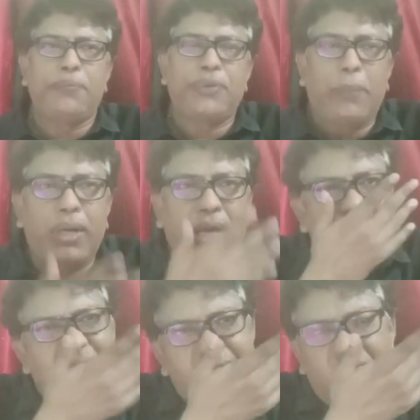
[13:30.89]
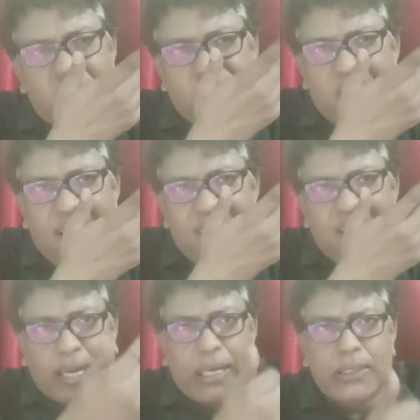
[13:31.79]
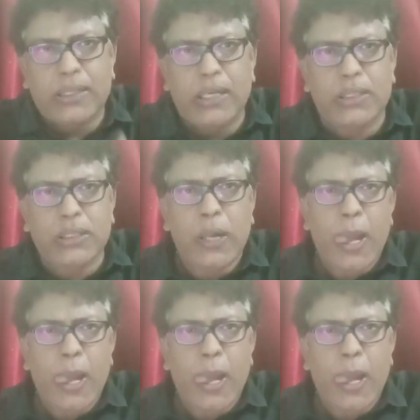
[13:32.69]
families had not filed the cases,